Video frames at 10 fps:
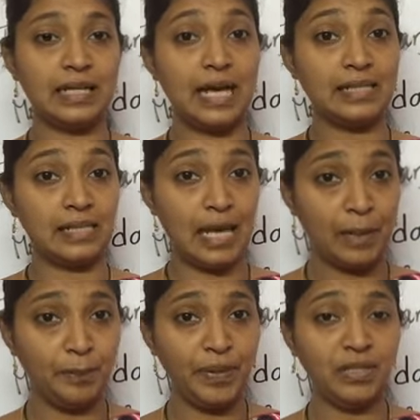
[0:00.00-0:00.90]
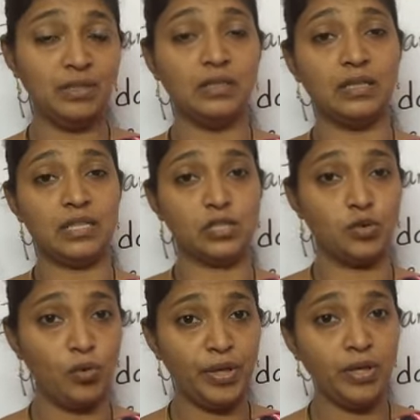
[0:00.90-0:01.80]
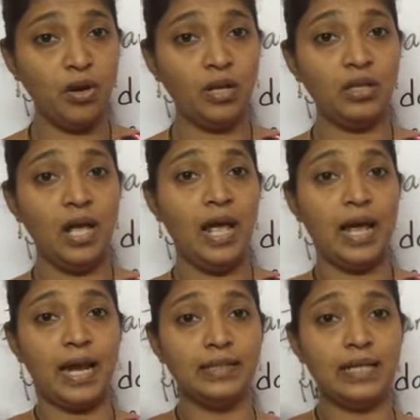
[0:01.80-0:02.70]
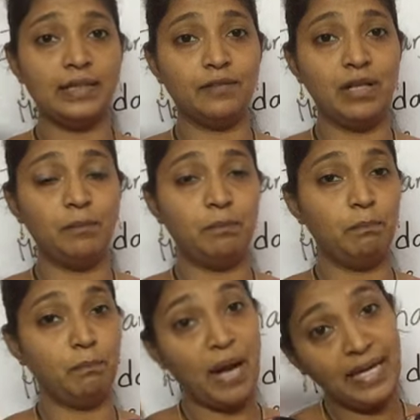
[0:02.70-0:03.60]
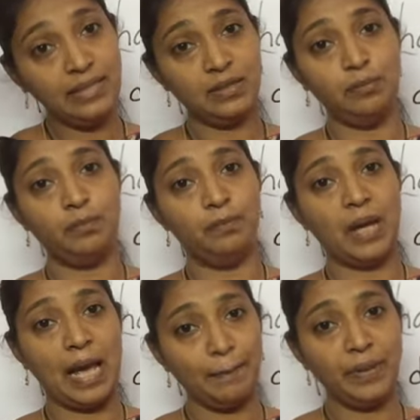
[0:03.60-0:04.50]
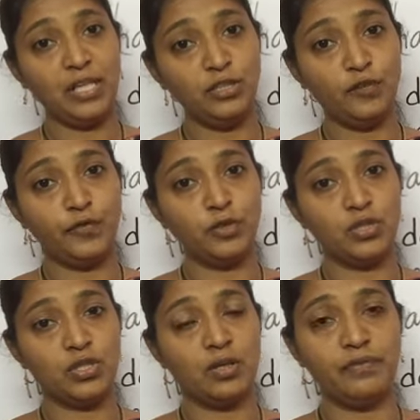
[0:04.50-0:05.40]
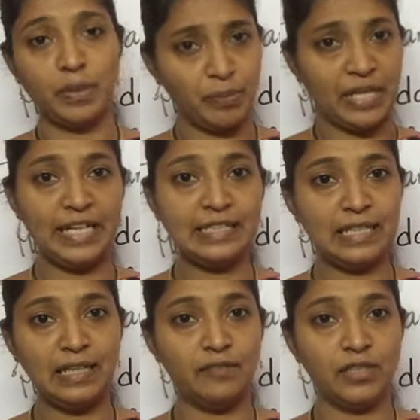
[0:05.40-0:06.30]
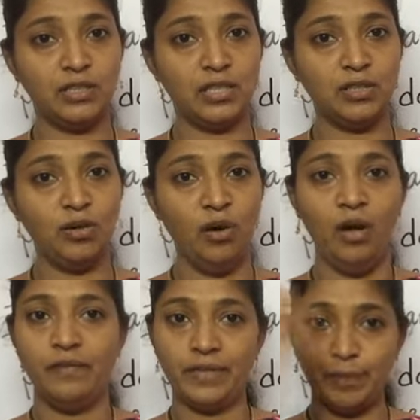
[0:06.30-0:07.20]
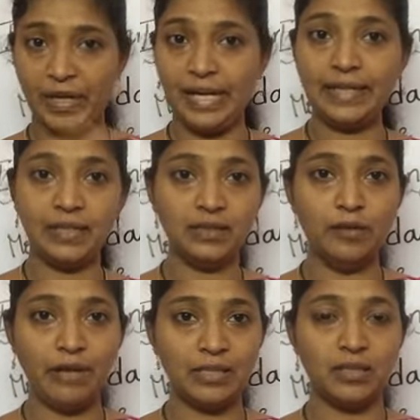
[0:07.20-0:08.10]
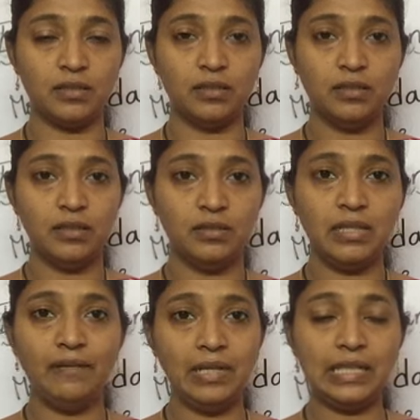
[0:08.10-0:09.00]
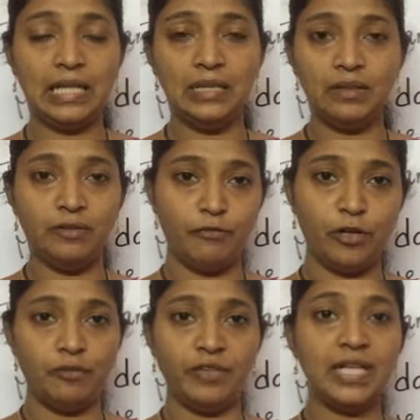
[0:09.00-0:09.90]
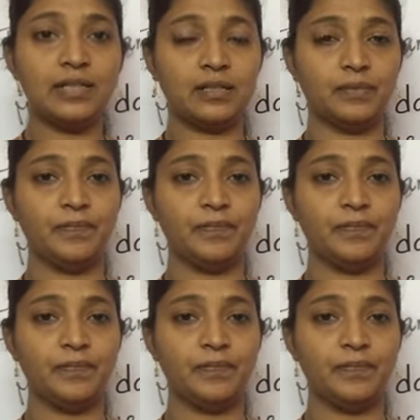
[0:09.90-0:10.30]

has happened, that is going on, and that will might happen in the future. We are predicting everything, no? We are predicting the weather. They will tell for a week.